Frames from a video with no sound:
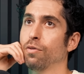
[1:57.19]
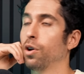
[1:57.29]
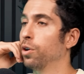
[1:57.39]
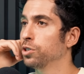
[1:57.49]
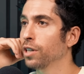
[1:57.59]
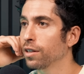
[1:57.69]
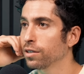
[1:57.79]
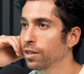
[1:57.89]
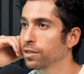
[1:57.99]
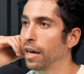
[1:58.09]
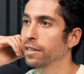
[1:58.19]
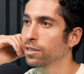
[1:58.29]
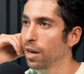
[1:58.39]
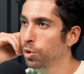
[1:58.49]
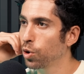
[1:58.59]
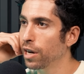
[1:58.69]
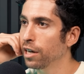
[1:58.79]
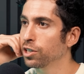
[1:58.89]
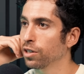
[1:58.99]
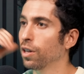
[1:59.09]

photosynthesis, enzyme creation.